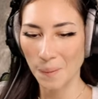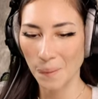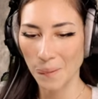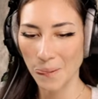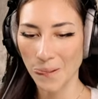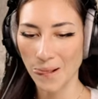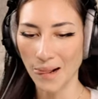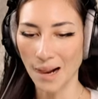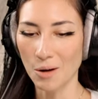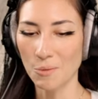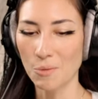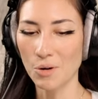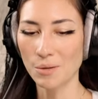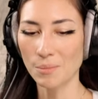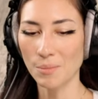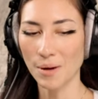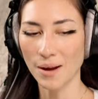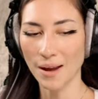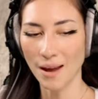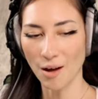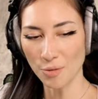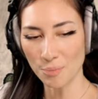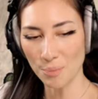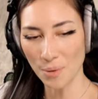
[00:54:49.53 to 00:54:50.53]
I want my
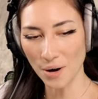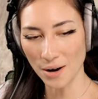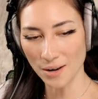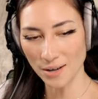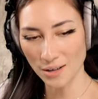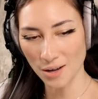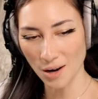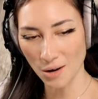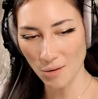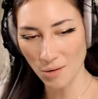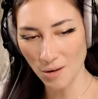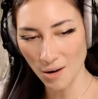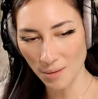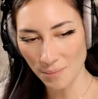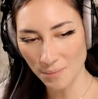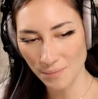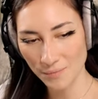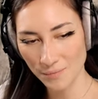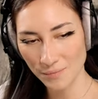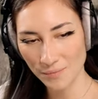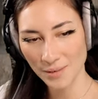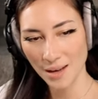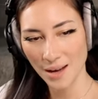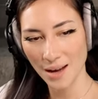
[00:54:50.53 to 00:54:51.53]
health bar to go up.
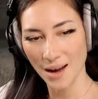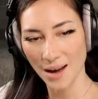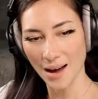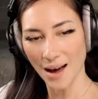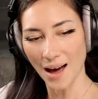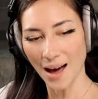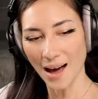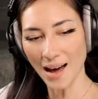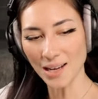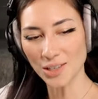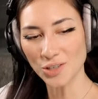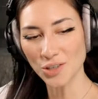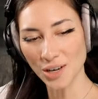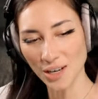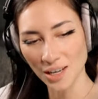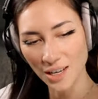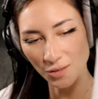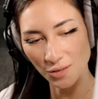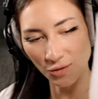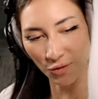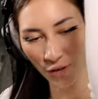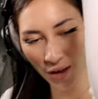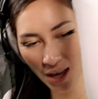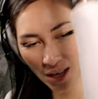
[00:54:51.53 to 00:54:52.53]
Hi, Drunken
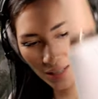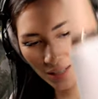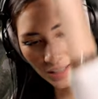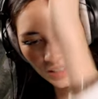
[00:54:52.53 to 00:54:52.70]
Fist.